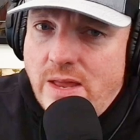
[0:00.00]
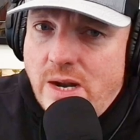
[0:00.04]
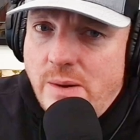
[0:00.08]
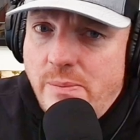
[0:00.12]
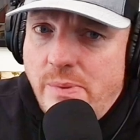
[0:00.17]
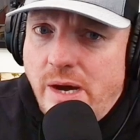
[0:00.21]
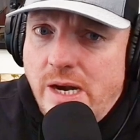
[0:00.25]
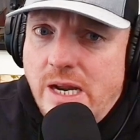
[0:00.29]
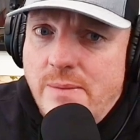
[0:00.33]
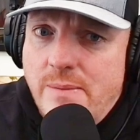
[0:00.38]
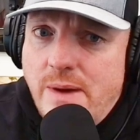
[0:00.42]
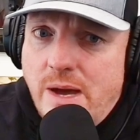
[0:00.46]
And then
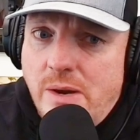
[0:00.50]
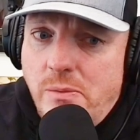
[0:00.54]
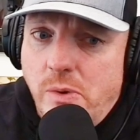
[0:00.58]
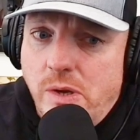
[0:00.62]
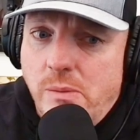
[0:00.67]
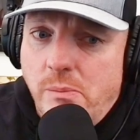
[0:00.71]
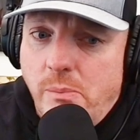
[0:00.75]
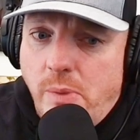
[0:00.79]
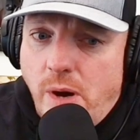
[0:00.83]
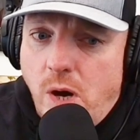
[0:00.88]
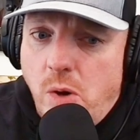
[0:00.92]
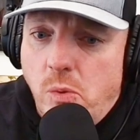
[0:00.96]
a buddy of mine
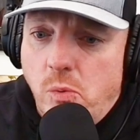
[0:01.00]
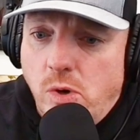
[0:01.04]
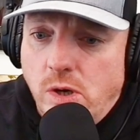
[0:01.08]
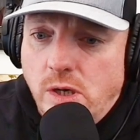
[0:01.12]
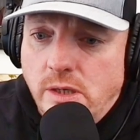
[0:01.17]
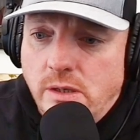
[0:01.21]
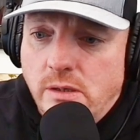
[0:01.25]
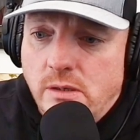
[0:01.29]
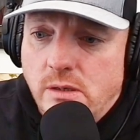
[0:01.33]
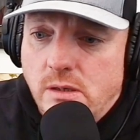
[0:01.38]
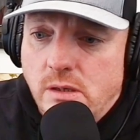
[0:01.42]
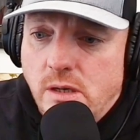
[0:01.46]
went and bought
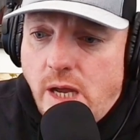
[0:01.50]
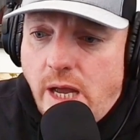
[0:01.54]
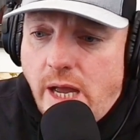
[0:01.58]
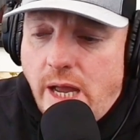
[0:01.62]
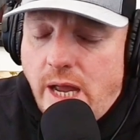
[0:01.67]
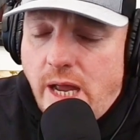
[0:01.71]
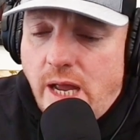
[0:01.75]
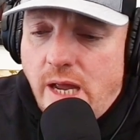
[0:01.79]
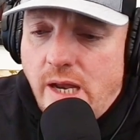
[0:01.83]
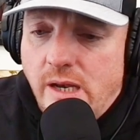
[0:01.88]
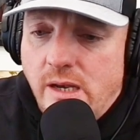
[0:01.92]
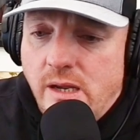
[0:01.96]
one,
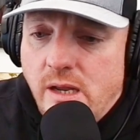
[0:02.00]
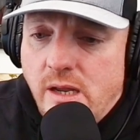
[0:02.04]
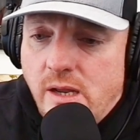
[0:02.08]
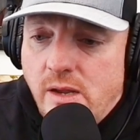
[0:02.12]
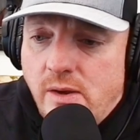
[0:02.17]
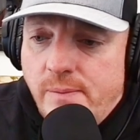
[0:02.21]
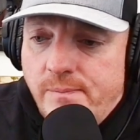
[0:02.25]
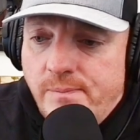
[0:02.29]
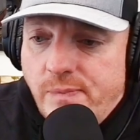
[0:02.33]
and